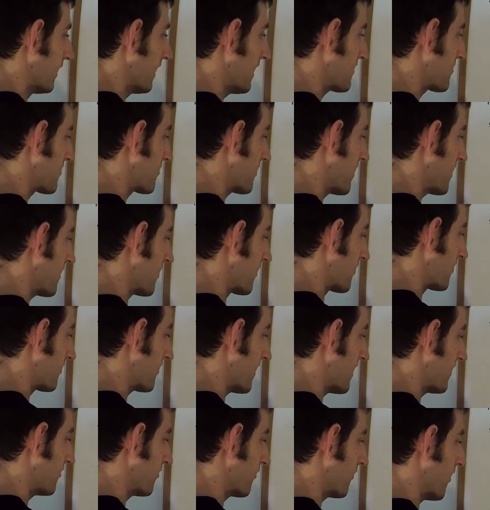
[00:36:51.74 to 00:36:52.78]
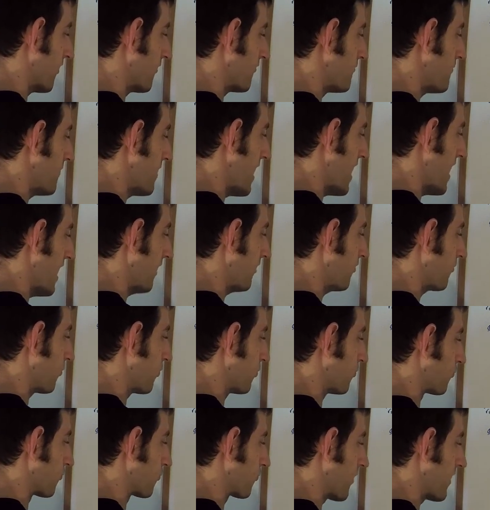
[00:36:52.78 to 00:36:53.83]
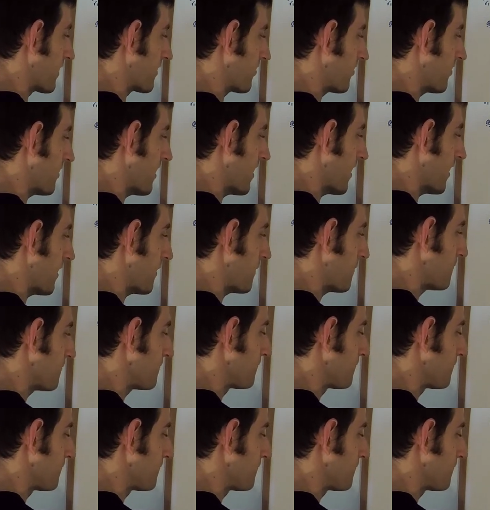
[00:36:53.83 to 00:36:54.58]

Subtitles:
let's say the center of mass was right there.